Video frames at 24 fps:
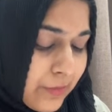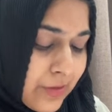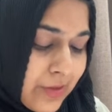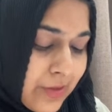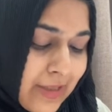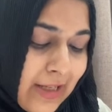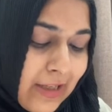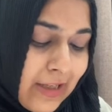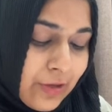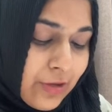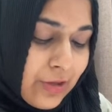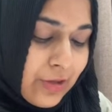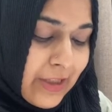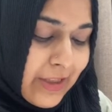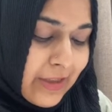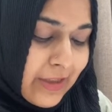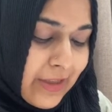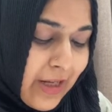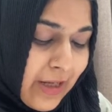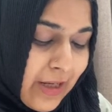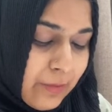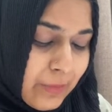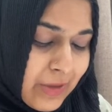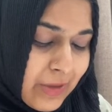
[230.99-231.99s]
calculate
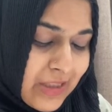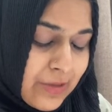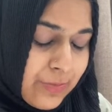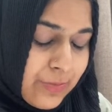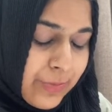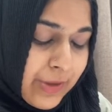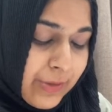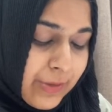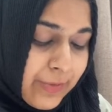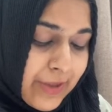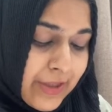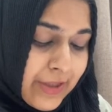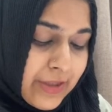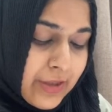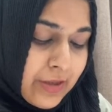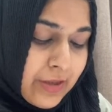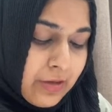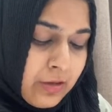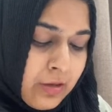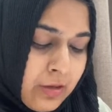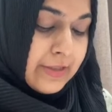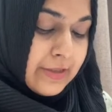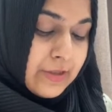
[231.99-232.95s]
9 months prepaid here?